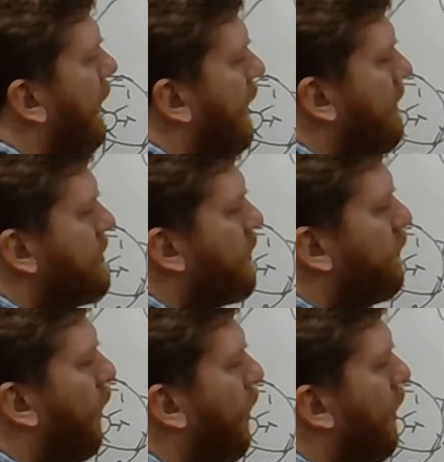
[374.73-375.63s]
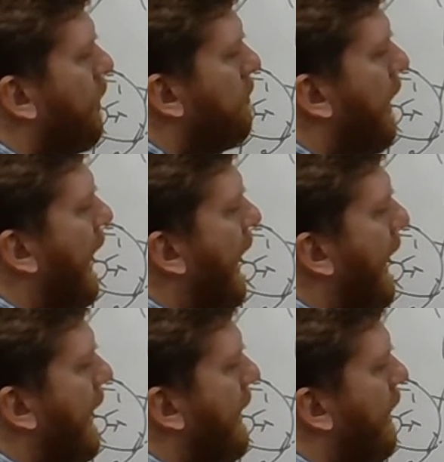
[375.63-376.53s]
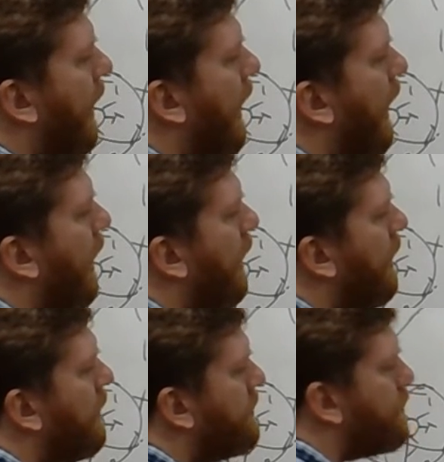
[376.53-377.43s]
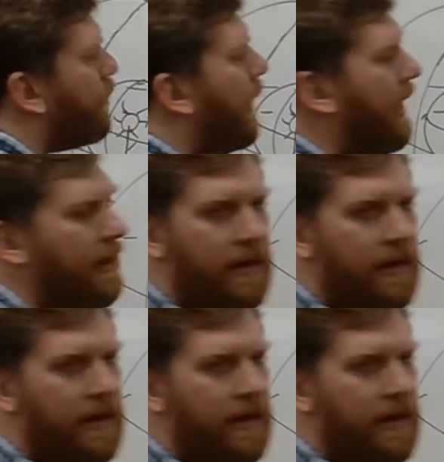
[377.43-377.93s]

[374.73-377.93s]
is 4 pi r squared.